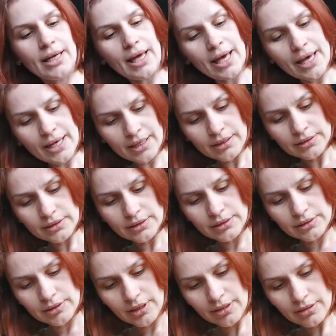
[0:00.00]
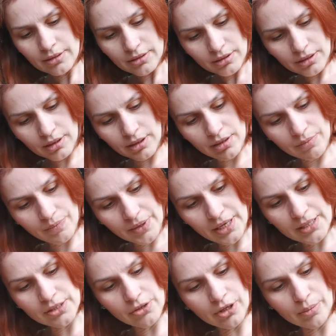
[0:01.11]
And
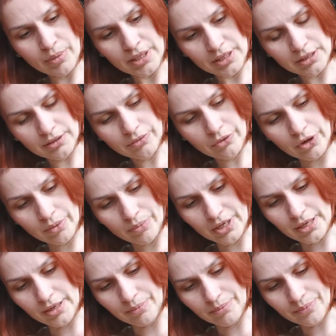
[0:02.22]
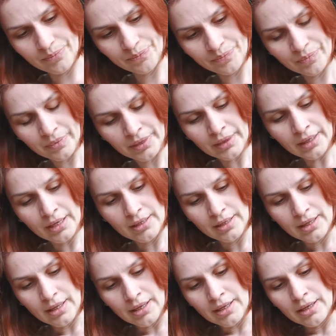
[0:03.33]
as recommended from the
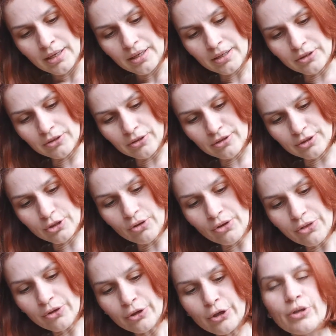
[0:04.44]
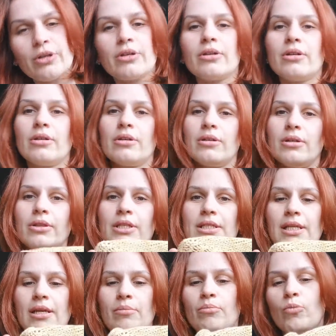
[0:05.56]
Ranunculus author, the
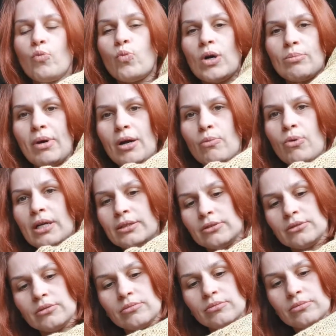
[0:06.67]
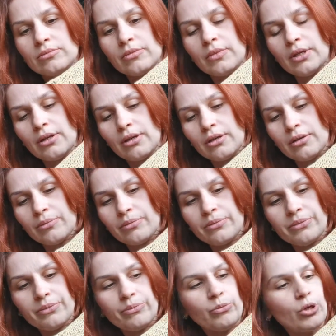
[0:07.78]
same one by one
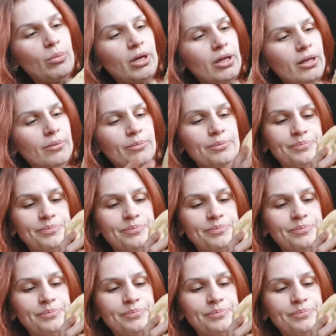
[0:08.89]
ribbing.